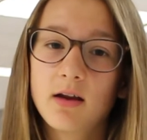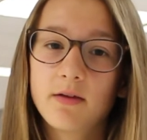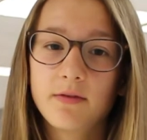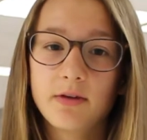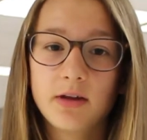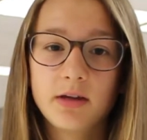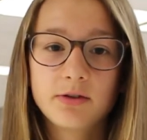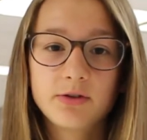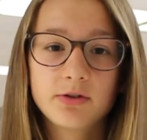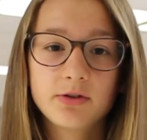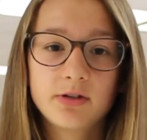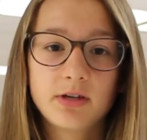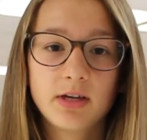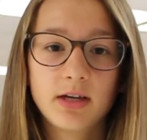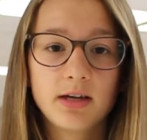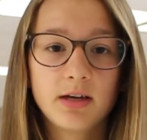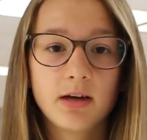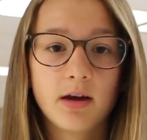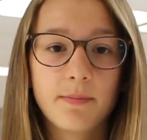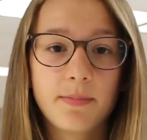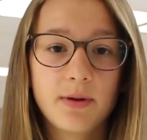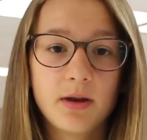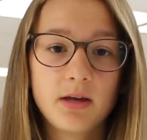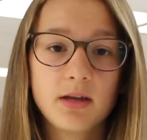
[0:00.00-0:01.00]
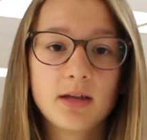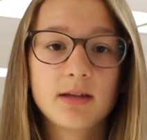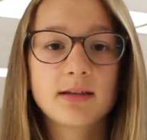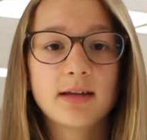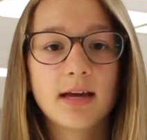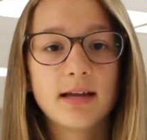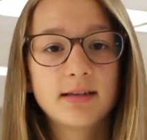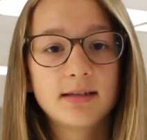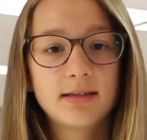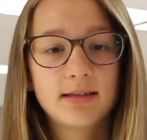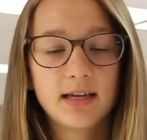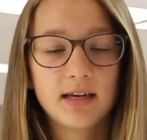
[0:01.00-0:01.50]
of interesting opinions
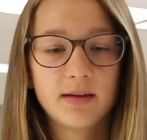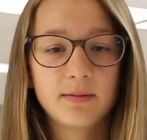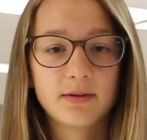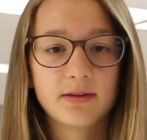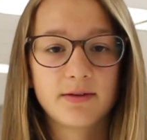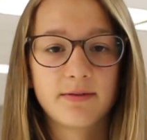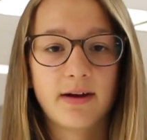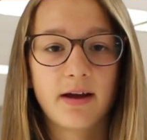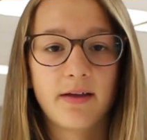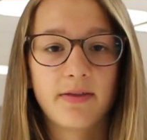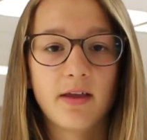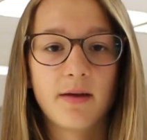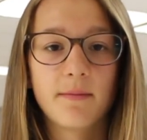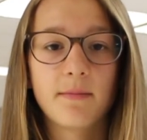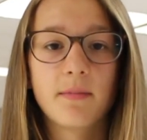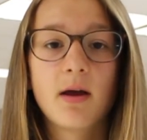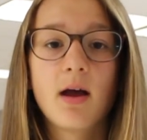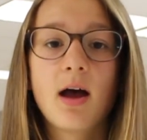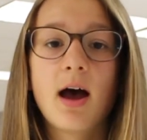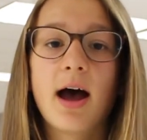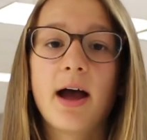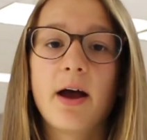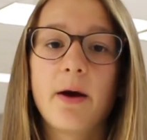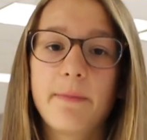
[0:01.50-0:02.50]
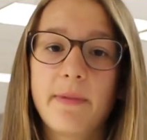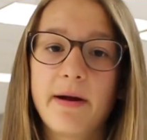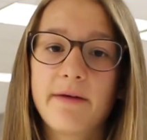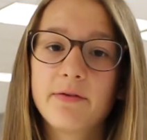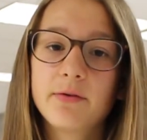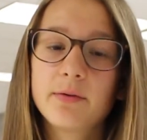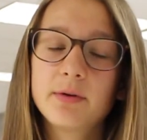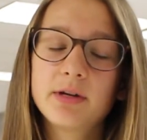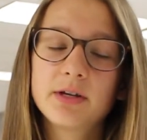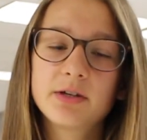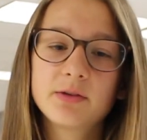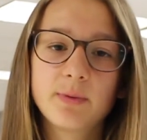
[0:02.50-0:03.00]
and stigmas around them, I hope
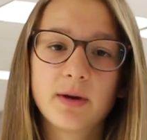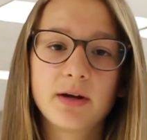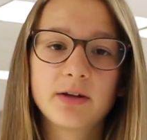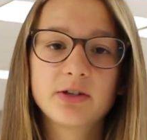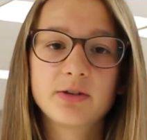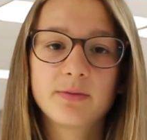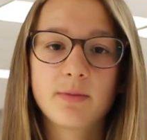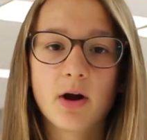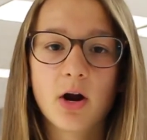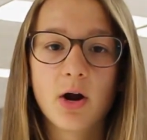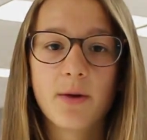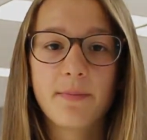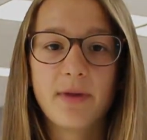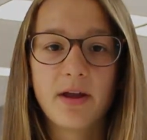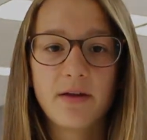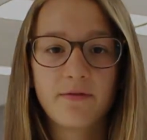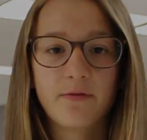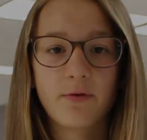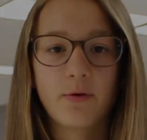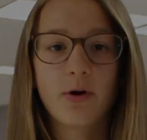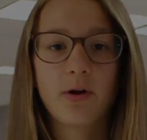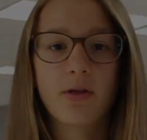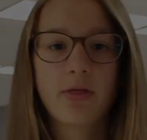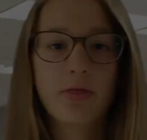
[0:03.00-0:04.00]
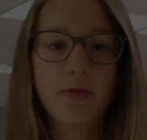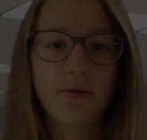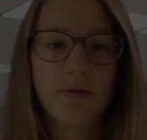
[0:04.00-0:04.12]
everyone does well tomorrow, May 4th.